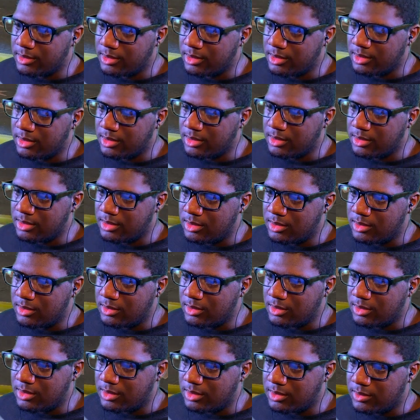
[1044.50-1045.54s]

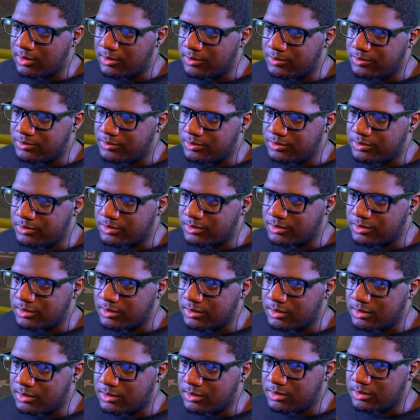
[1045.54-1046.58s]

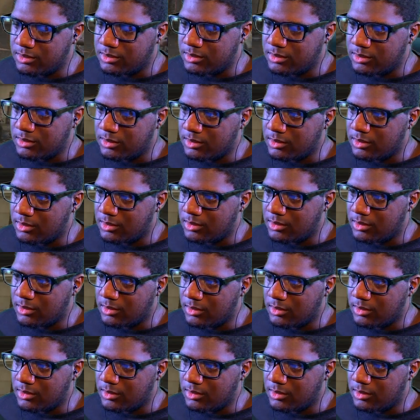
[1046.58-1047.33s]
[no speech]